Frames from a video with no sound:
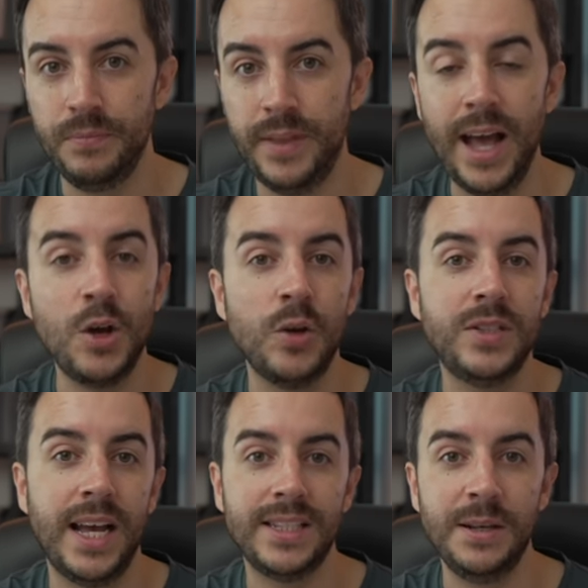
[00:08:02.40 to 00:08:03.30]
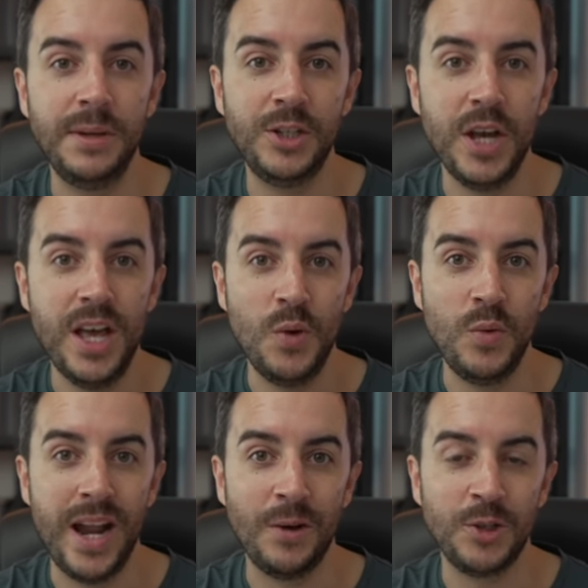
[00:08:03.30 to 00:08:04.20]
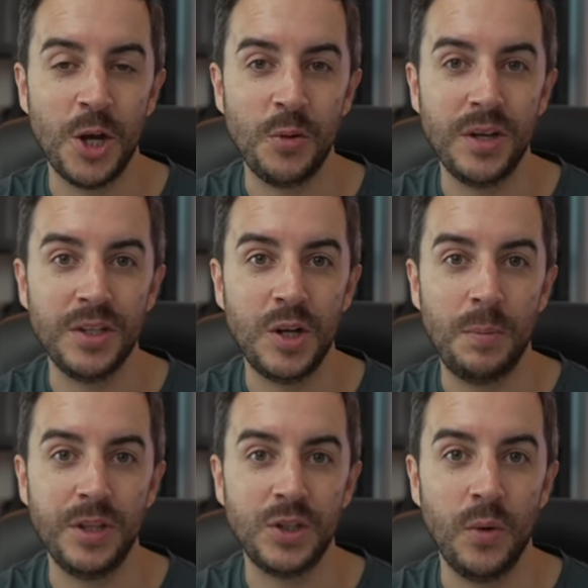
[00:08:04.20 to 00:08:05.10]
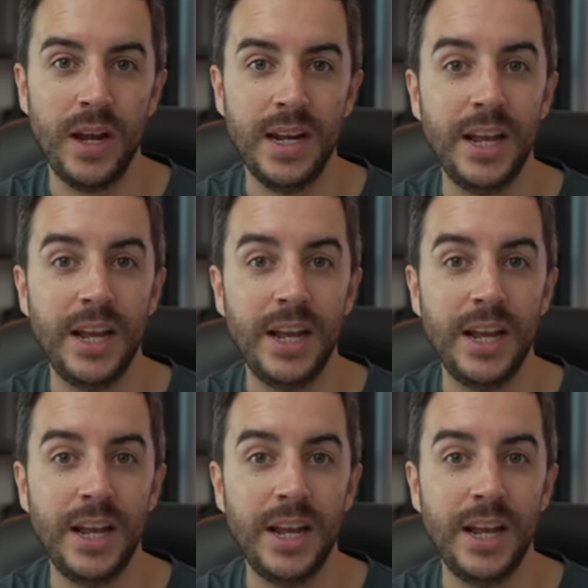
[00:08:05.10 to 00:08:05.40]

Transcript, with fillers: That contacts image will now show at the top of the screen,